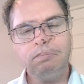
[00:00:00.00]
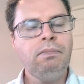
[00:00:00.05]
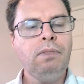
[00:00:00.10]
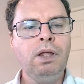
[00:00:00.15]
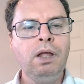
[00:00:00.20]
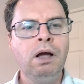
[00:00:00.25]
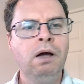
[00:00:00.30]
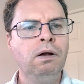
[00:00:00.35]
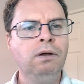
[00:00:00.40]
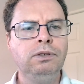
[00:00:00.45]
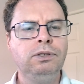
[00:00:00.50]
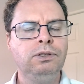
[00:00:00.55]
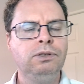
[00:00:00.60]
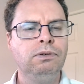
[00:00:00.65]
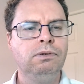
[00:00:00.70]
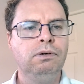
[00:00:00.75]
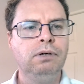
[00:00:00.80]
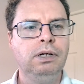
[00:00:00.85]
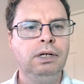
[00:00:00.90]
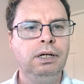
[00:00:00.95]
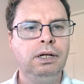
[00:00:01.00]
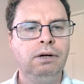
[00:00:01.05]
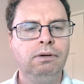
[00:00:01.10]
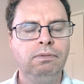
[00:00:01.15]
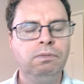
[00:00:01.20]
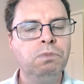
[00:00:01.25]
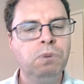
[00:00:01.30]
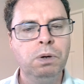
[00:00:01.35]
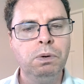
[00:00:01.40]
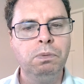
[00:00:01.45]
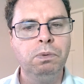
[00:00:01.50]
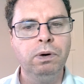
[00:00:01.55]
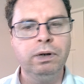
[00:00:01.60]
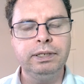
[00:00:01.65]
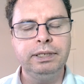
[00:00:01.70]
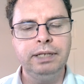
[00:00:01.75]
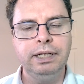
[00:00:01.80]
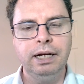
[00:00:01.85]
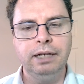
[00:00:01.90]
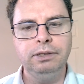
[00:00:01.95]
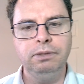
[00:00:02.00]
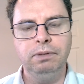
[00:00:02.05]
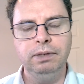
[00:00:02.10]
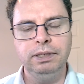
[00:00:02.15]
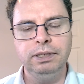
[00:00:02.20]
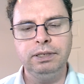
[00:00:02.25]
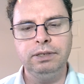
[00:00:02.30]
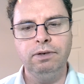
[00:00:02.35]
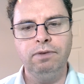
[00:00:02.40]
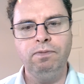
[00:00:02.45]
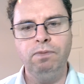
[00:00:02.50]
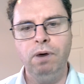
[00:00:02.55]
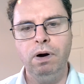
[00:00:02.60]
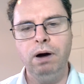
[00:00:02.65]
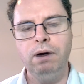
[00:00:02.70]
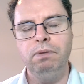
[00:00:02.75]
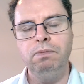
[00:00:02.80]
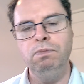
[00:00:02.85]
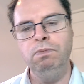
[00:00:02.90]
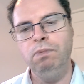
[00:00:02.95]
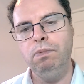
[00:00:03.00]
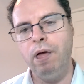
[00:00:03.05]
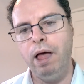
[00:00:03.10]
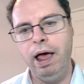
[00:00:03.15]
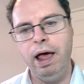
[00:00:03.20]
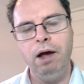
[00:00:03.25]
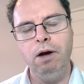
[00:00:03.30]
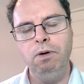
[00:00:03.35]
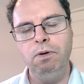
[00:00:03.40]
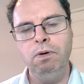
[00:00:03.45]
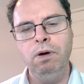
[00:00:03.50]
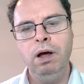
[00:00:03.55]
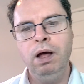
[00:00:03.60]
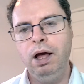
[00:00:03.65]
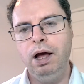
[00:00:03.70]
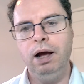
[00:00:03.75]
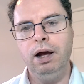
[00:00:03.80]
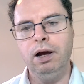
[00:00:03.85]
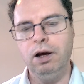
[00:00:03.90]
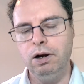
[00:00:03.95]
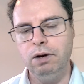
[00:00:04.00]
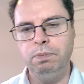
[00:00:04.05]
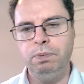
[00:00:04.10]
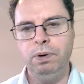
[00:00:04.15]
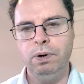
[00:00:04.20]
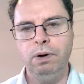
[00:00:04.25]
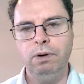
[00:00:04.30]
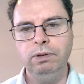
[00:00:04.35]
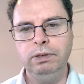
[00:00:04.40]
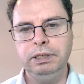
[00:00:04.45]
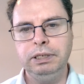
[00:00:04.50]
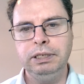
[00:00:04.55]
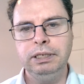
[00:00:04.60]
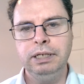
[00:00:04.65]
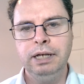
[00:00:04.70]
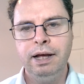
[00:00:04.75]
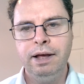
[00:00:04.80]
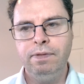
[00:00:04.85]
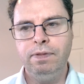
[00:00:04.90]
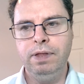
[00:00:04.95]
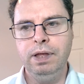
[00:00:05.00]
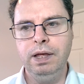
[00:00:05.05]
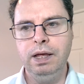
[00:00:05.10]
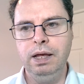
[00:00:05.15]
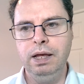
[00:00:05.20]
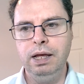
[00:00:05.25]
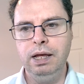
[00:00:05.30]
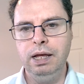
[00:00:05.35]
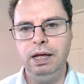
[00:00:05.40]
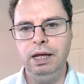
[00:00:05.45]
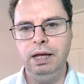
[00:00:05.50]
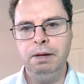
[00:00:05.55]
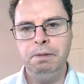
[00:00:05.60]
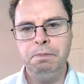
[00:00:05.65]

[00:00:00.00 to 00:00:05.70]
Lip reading: not sure, with work schedule and stuff, how I'm going to approach the